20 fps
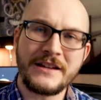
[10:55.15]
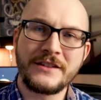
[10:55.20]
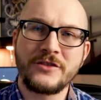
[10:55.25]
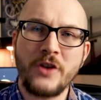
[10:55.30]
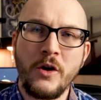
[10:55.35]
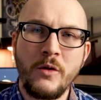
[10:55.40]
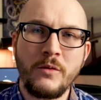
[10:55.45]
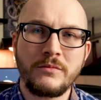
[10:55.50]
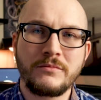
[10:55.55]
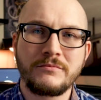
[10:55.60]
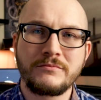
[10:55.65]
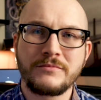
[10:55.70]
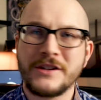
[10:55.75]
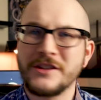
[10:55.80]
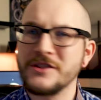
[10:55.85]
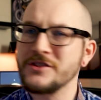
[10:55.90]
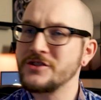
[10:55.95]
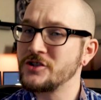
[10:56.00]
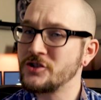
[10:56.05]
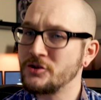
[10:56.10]
they don't
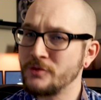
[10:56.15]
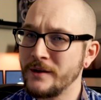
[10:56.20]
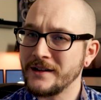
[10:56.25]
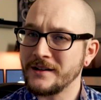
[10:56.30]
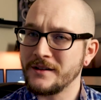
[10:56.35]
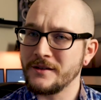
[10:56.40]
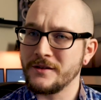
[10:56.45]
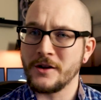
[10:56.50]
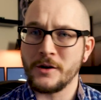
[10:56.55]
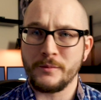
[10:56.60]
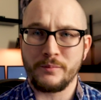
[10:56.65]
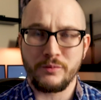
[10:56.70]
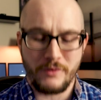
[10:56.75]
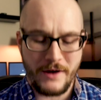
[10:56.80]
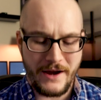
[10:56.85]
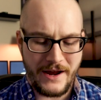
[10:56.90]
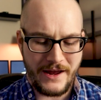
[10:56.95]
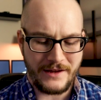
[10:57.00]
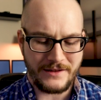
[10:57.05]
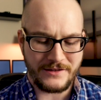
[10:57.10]
constrict their
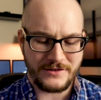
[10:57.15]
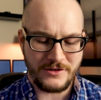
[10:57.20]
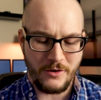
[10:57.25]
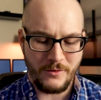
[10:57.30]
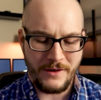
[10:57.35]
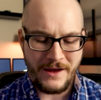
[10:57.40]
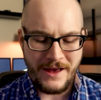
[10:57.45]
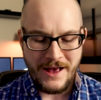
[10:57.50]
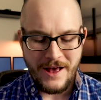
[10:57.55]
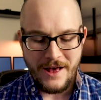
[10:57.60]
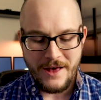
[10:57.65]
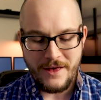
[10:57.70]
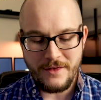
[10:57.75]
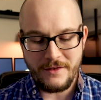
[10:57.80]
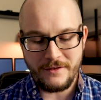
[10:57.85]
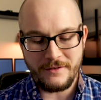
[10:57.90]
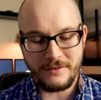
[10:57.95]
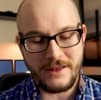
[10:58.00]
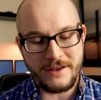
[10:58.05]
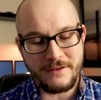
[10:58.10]
prey. So
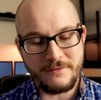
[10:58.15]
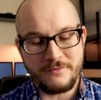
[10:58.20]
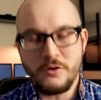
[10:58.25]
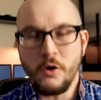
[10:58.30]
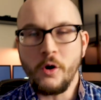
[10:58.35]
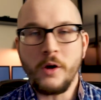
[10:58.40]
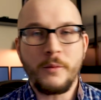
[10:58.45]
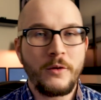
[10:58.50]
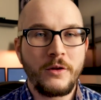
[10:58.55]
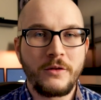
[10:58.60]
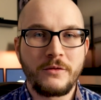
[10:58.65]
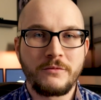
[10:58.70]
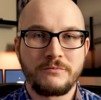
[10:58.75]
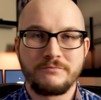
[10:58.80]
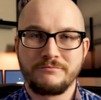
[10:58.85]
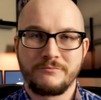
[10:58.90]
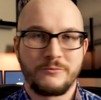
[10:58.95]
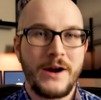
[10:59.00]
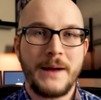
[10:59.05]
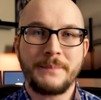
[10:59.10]
like
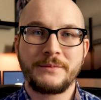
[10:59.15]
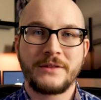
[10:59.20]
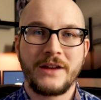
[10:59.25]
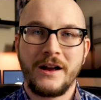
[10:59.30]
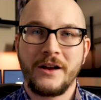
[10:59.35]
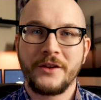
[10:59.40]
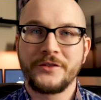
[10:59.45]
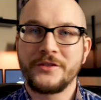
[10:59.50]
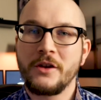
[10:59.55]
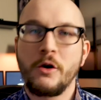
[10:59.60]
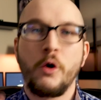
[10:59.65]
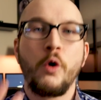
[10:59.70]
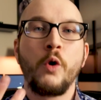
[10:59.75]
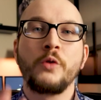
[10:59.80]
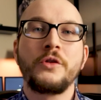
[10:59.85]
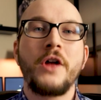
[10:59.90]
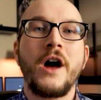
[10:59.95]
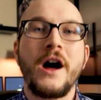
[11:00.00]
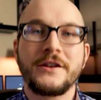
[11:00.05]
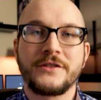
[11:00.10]
normal reptiles, they'll
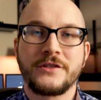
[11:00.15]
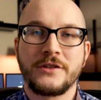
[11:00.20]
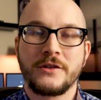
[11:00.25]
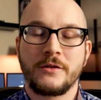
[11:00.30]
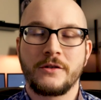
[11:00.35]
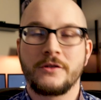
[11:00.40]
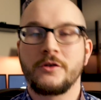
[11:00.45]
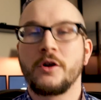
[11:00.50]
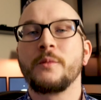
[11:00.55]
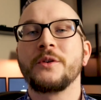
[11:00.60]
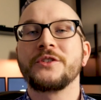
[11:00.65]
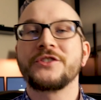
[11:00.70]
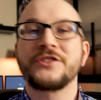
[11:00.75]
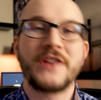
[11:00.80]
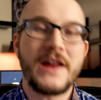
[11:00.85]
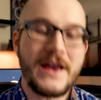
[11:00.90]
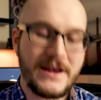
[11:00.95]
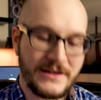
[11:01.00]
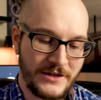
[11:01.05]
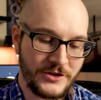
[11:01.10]
hold on to you, or normal
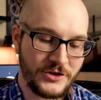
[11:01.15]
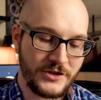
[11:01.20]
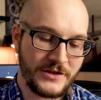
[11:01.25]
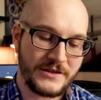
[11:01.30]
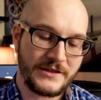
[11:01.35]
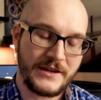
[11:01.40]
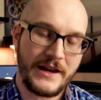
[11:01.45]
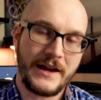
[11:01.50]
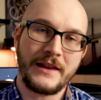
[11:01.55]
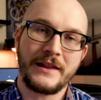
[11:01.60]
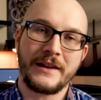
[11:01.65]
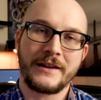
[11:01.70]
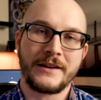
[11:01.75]
snakes I should say,